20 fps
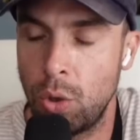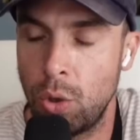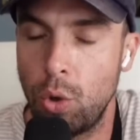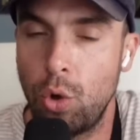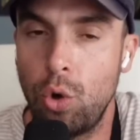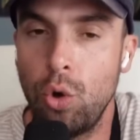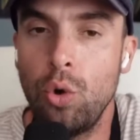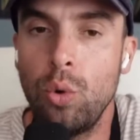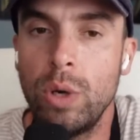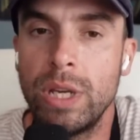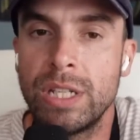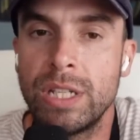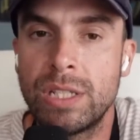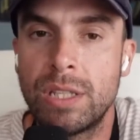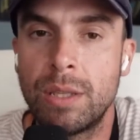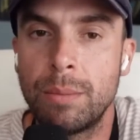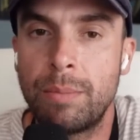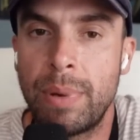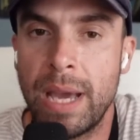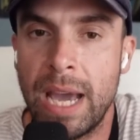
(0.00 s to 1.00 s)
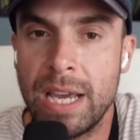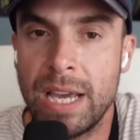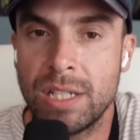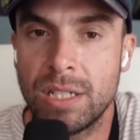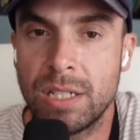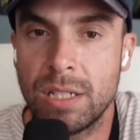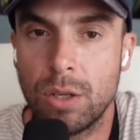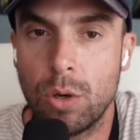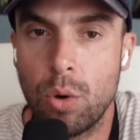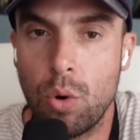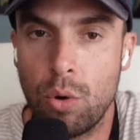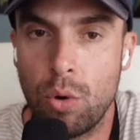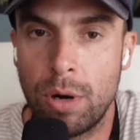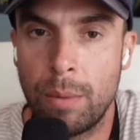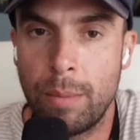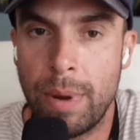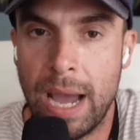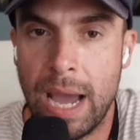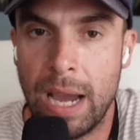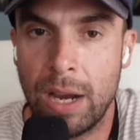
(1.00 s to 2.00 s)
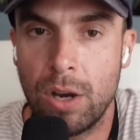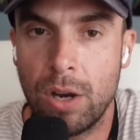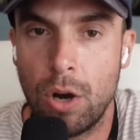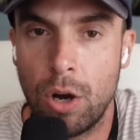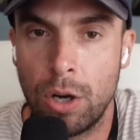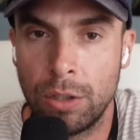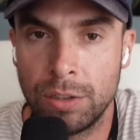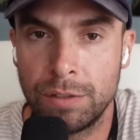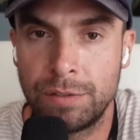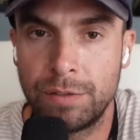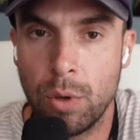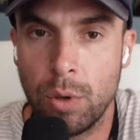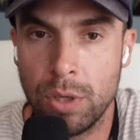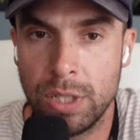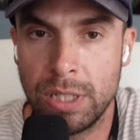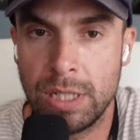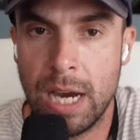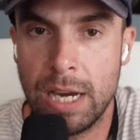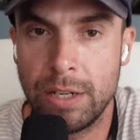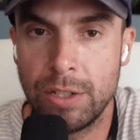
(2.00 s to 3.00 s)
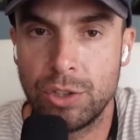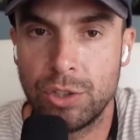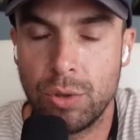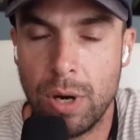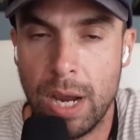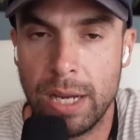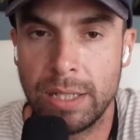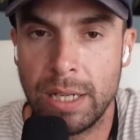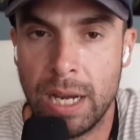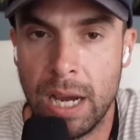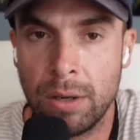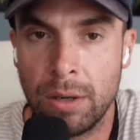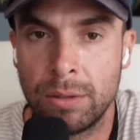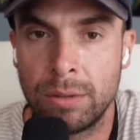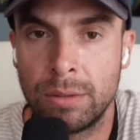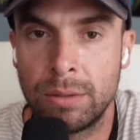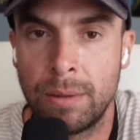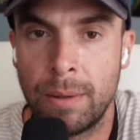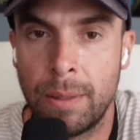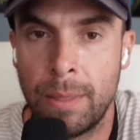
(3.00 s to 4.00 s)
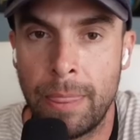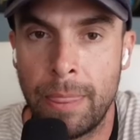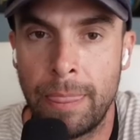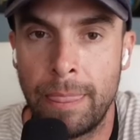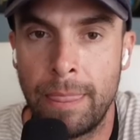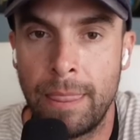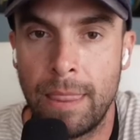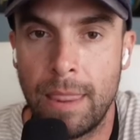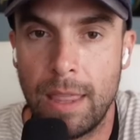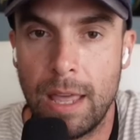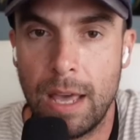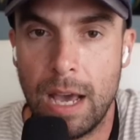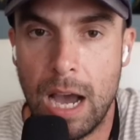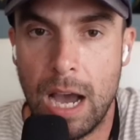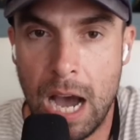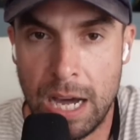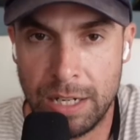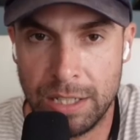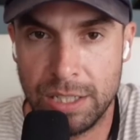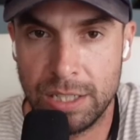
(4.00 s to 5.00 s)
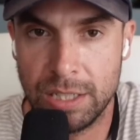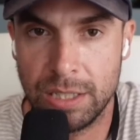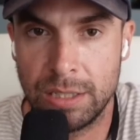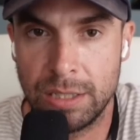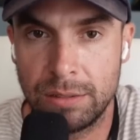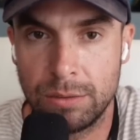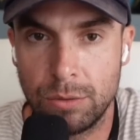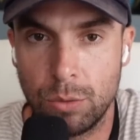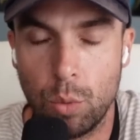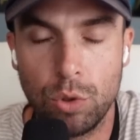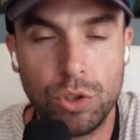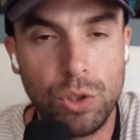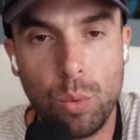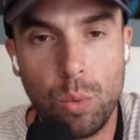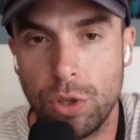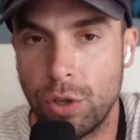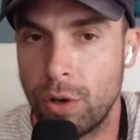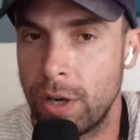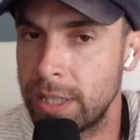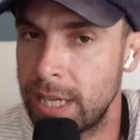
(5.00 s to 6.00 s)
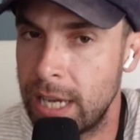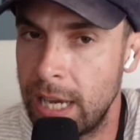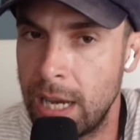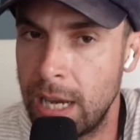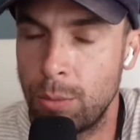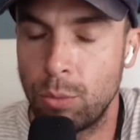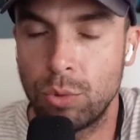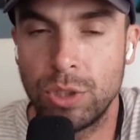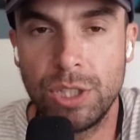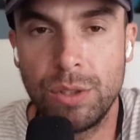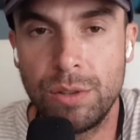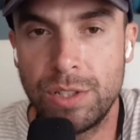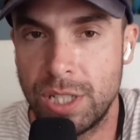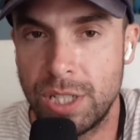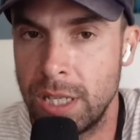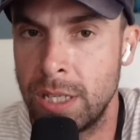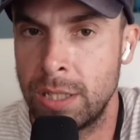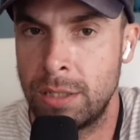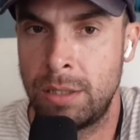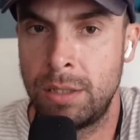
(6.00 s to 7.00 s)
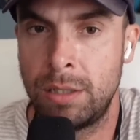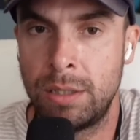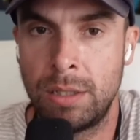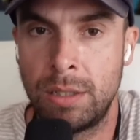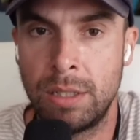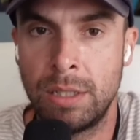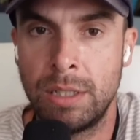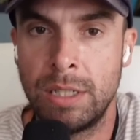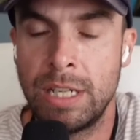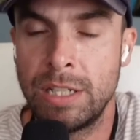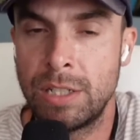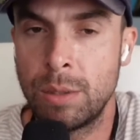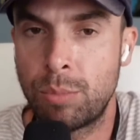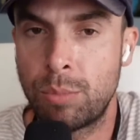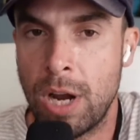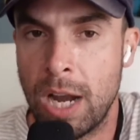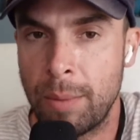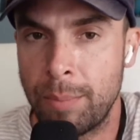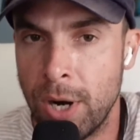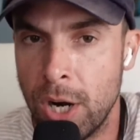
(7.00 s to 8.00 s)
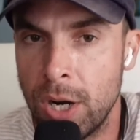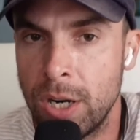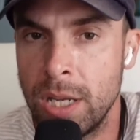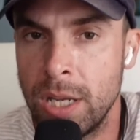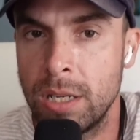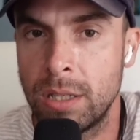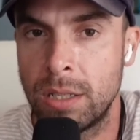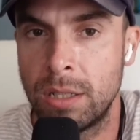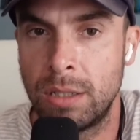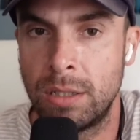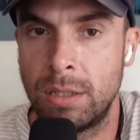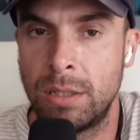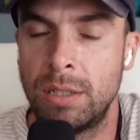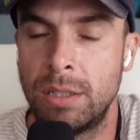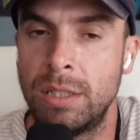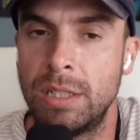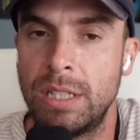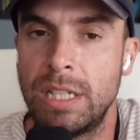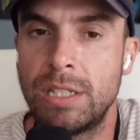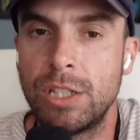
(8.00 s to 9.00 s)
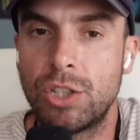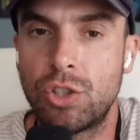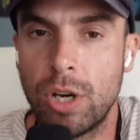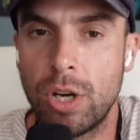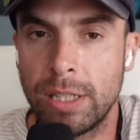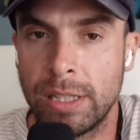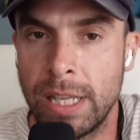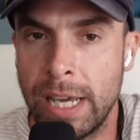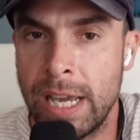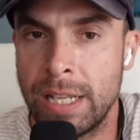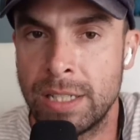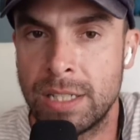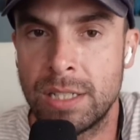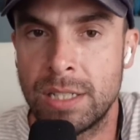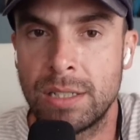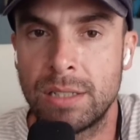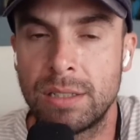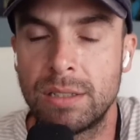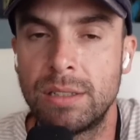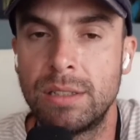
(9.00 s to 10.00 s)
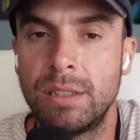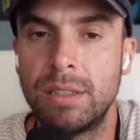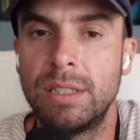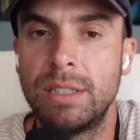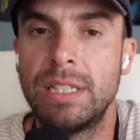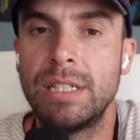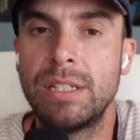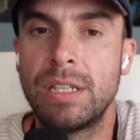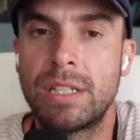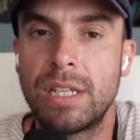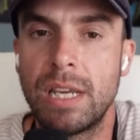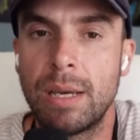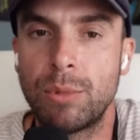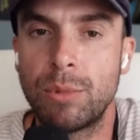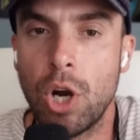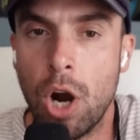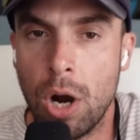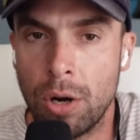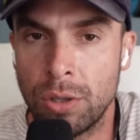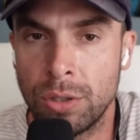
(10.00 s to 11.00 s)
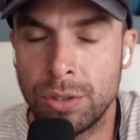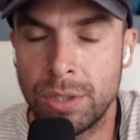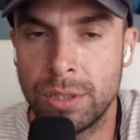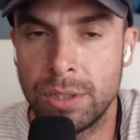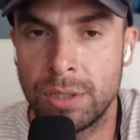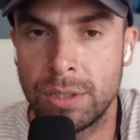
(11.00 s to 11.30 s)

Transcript: who is the best quarterback on the 49ers right now? Honestly, when you, you're at camp, what are you seeing? Is it Brock Purdy? Is it Trey Lance? Is it Sam Darnold?